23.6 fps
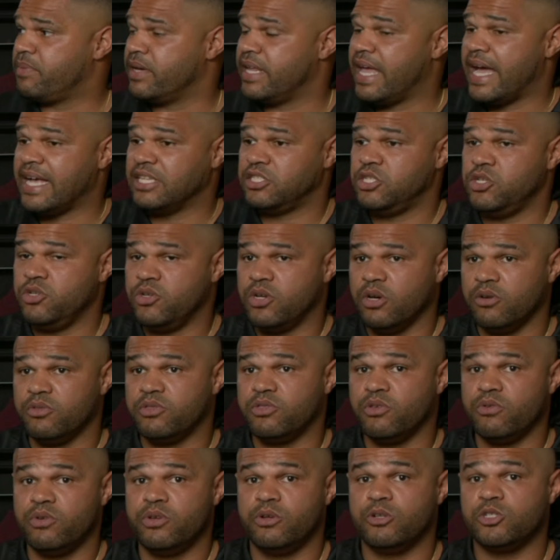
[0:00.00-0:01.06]
But as you go
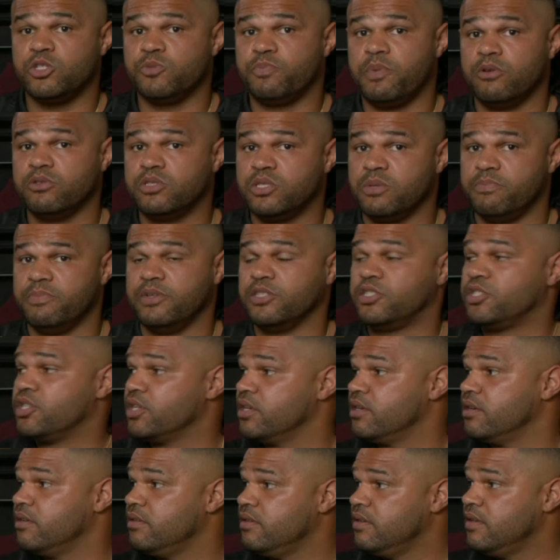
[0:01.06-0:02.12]
through, you're supposed to
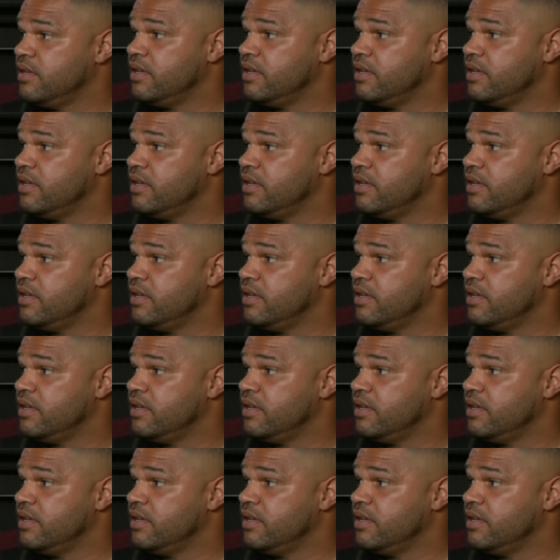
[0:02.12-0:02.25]
mature.